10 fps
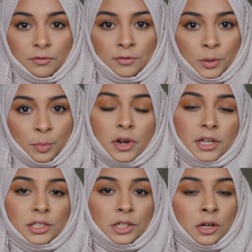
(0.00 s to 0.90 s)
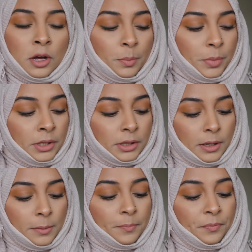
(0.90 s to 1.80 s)
For the price, you can't beat
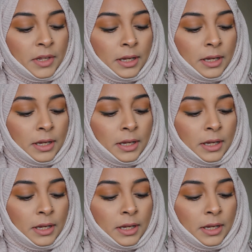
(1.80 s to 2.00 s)
them.